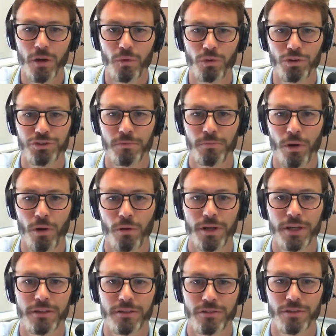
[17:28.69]
was
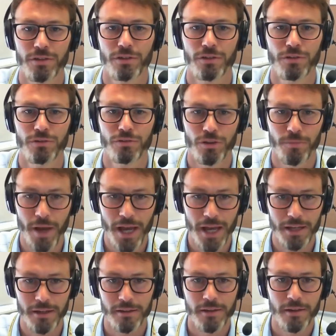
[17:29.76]
deployed to
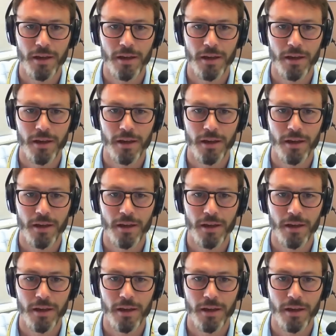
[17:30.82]
Japan